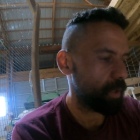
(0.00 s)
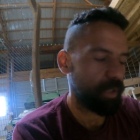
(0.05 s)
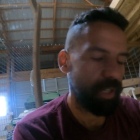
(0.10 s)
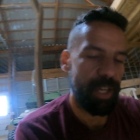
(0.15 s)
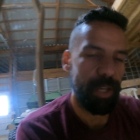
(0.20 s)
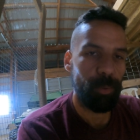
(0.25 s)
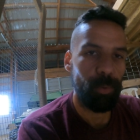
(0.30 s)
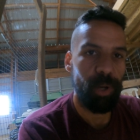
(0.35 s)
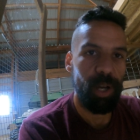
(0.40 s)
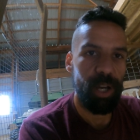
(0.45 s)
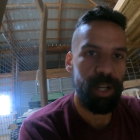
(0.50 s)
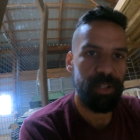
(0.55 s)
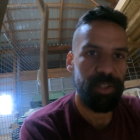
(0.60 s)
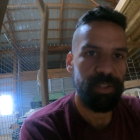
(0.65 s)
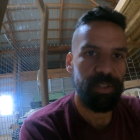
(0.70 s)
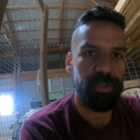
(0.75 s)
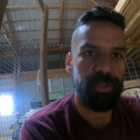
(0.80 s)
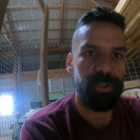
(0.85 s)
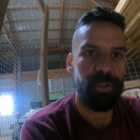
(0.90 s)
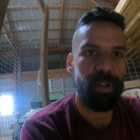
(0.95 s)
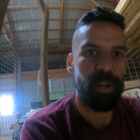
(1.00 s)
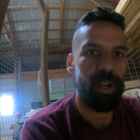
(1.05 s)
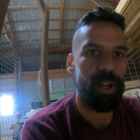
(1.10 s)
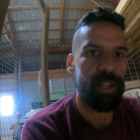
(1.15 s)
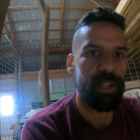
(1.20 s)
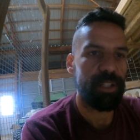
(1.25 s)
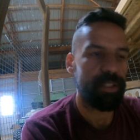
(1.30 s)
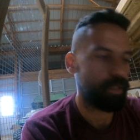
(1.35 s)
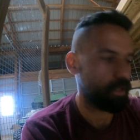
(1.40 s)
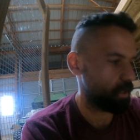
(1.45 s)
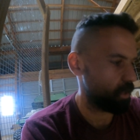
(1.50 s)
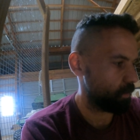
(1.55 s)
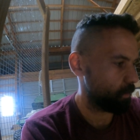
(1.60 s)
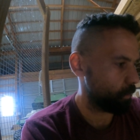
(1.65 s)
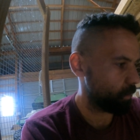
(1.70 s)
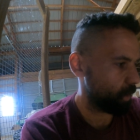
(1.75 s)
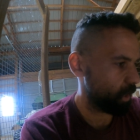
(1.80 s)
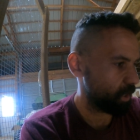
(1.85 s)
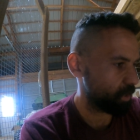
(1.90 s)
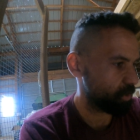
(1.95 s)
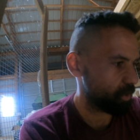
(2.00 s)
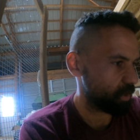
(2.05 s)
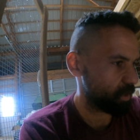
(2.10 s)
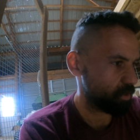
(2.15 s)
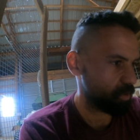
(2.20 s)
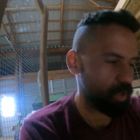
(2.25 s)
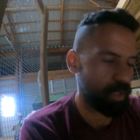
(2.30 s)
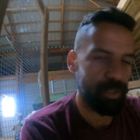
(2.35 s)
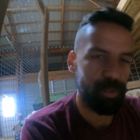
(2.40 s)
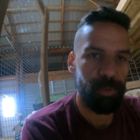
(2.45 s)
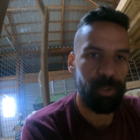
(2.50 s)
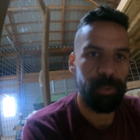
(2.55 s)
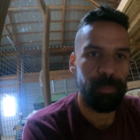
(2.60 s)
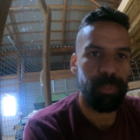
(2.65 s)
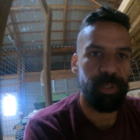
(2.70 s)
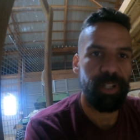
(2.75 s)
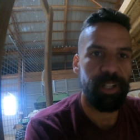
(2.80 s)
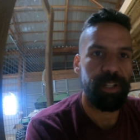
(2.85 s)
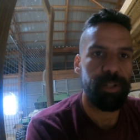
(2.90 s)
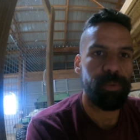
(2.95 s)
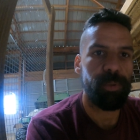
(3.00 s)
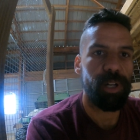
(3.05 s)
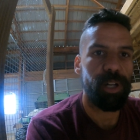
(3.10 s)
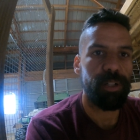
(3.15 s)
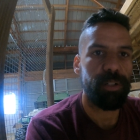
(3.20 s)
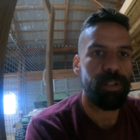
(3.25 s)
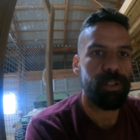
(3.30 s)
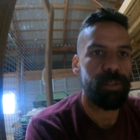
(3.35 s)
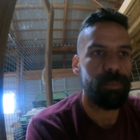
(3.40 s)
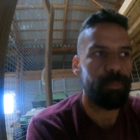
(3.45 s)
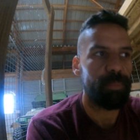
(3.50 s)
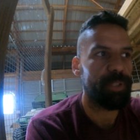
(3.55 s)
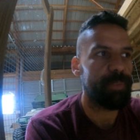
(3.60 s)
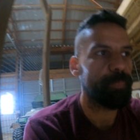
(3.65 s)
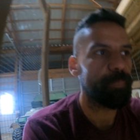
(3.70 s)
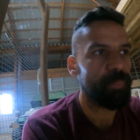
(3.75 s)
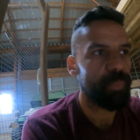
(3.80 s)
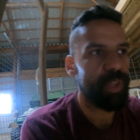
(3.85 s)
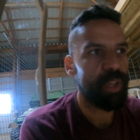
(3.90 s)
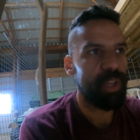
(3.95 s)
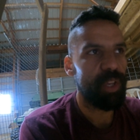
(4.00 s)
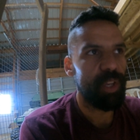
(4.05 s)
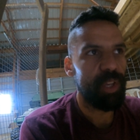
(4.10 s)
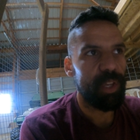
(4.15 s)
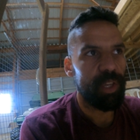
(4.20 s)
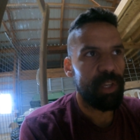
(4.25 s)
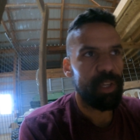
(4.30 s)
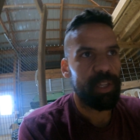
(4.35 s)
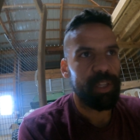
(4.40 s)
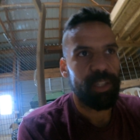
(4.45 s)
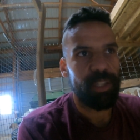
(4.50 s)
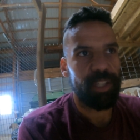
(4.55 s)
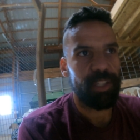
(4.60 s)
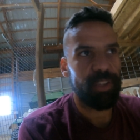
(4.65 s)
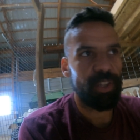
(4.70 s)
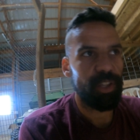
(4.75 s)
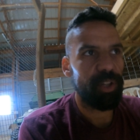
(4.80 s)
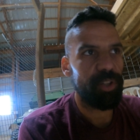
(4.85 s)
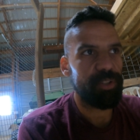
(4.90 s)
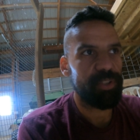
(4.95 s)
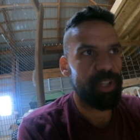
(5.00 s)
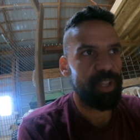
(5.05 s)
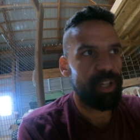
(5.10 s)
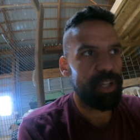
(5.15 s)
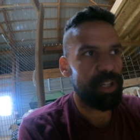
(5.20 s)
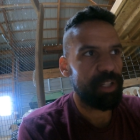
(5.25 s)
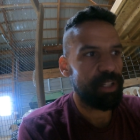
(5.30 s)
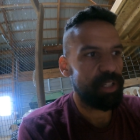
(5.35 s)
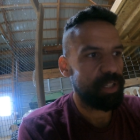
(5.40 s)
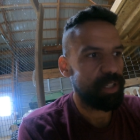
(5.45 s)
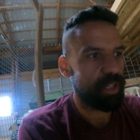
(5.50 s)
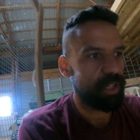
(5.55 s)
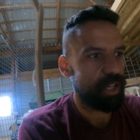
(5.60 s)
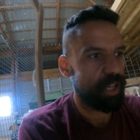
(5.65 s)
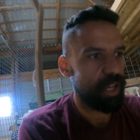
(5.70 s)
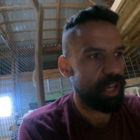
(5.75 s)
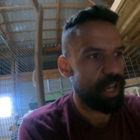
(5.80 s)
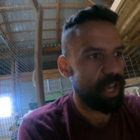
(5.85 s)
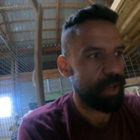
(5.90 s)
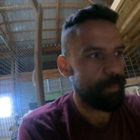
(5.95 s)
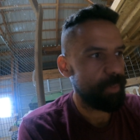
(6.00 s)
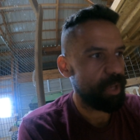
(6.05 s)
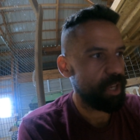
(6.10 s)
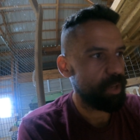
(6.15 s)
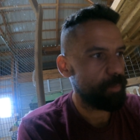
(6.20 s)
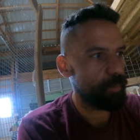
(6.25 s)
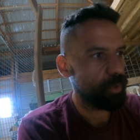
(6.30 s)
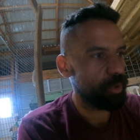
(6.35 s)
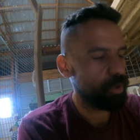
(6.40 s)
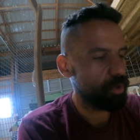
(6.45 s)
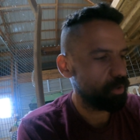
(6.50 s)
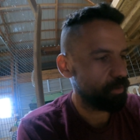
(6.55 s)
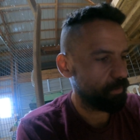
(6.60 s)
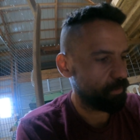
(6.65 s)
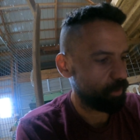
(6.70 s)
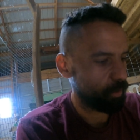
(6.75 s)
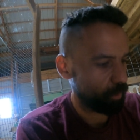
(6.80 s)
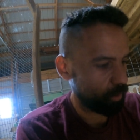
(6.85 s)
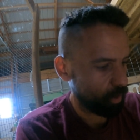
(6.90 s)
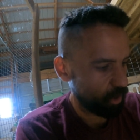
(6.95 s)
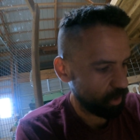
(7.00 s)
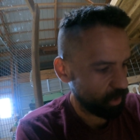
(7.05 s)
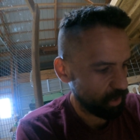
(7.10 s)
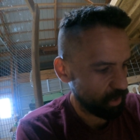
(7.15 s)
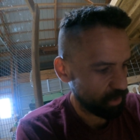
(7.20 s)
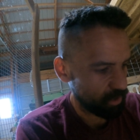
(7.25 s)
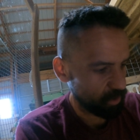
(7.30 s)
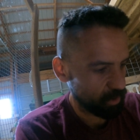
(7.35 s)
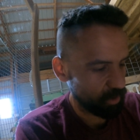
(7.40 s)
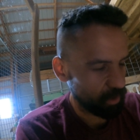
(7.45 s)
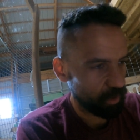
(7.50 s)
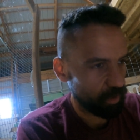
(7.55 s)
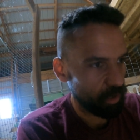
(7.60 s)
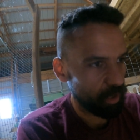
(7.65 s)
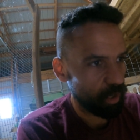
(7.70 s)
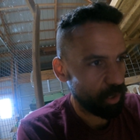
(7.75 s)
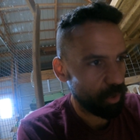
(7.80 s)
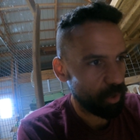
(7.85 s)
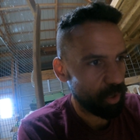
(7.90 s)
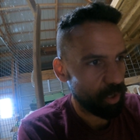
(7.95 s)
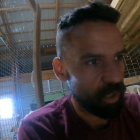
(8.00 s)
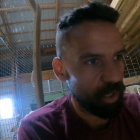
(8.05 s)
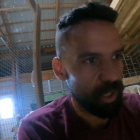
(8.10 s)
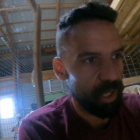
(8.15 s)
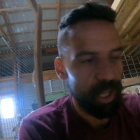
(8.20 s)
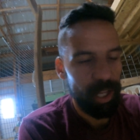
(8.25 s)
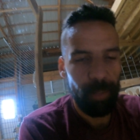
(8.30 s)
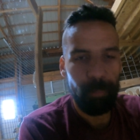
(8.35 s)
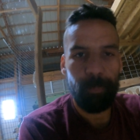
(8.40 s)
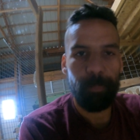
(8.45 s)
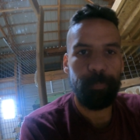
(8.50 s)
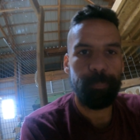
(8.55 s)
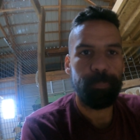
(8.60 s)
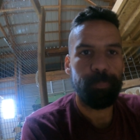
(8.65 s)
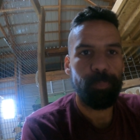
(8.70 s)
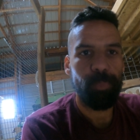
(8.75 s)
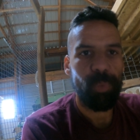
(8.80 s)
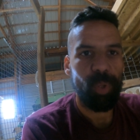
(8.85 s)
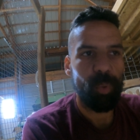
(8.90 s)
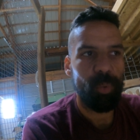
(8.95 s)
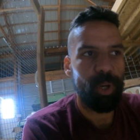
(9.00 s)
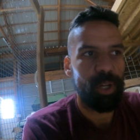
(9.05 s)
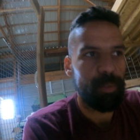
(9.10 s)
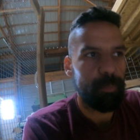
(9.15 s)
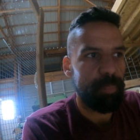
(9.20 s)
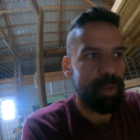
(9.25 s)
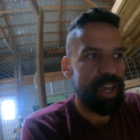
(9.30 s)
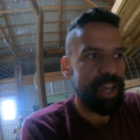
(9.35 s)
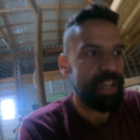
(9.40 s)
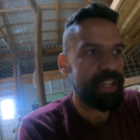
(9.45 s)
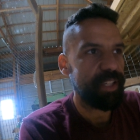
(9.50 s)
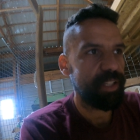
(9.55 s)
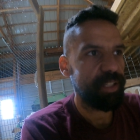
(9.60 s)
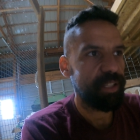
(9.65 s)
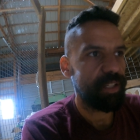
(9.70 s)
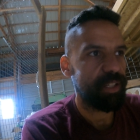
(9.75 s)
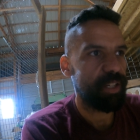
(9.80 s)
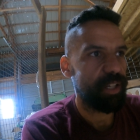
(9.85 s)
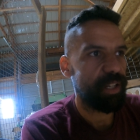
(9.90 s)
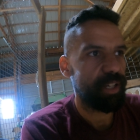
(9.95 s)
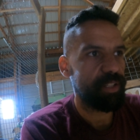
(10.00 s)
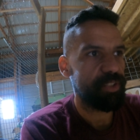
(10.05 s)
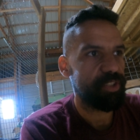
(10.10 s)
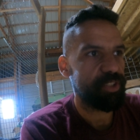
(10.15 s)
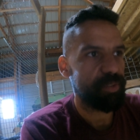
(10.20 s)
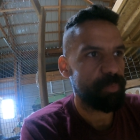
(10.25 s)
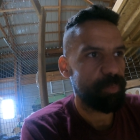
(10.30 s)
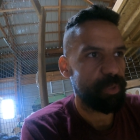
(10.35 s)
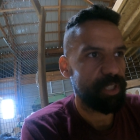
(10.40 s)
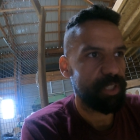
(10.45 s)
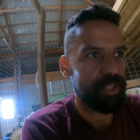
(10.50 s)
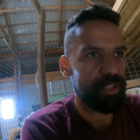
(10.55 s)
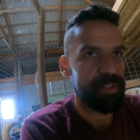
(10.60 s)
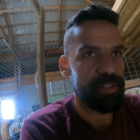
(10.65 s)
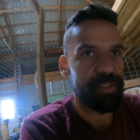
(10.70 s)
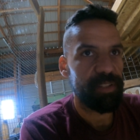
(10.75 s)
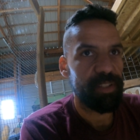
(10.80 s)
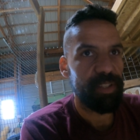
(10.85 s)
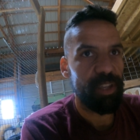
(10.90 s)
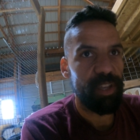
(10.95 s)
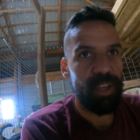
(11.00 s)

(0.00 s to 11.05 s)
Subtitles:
not wash, those are on and they're electric, so I don't want to put any water on them, but get those on. I may move the one that's a little lower up one peg, just because